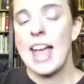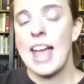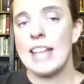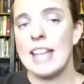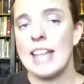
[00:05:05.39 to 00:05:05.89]

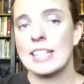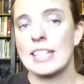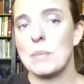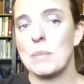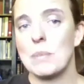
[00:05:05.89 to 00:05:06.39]
And this is
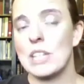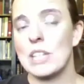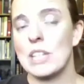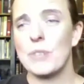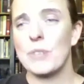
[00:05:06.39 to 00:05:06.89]
going to be
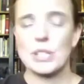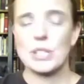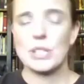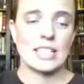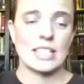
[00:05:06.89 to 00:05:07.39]
the
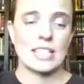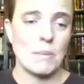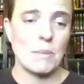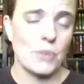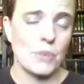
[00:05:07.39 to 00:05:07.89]
first
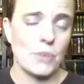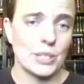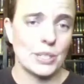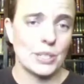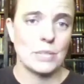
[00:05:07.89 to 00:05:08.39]
assignment
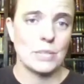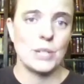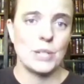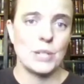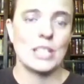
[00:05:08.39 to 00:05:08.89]
folder, is
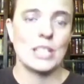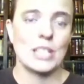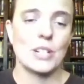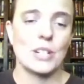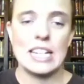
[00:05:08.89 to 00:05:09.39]
where you can
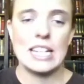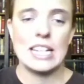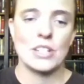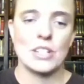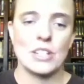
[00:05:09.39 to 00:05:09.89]
turn
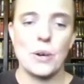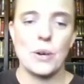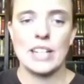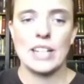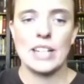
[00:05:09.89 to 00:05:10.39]
in and show
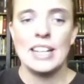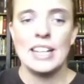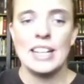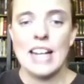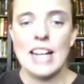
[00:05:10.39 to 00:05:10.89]
what
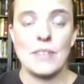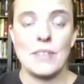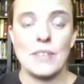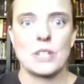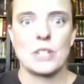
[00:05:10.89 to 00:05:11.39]
kind
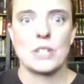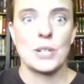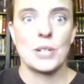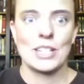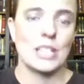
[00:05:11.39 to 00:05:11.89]
of
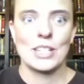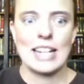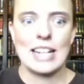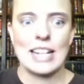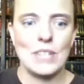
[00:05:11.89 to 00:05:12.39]
extracurricular
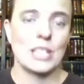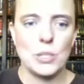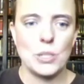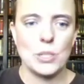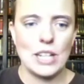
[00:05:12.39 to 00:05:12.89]

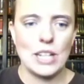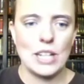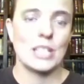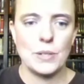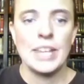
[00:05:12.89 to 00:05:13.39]
activities you went
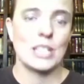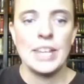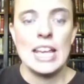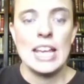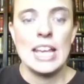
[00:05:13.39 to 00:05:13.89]
to.
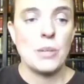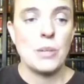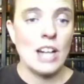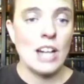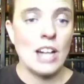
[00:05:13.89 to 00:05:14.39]
If you
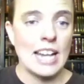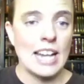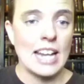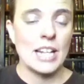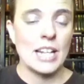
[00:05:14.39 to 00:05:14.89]
are in the
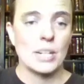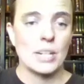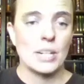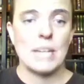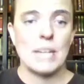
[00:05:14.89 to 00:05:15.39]
area, we're
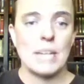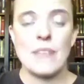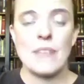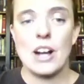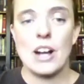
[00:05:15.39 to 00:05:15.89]
going to be
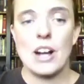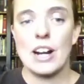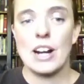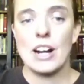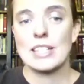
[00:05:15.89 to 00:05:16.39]
having
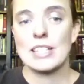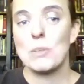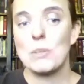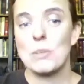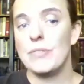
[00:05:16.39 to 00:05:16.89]
our
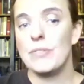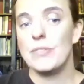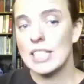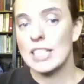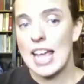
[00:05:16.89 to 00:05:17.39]
summer
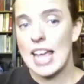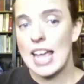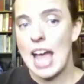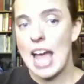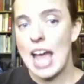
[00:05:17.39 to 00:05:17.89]
field
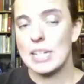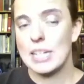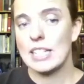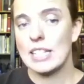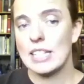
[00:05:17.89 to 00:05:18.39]
day
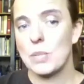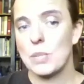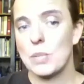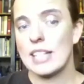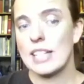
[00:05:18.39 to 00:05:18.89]
happening the
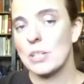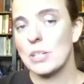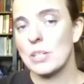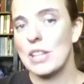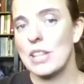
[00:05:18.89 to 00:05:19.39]
22nd
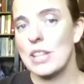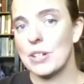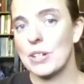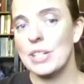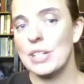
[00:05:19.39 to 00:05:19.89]
to
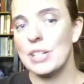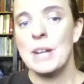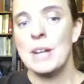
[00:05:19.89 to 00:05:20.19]
23rd.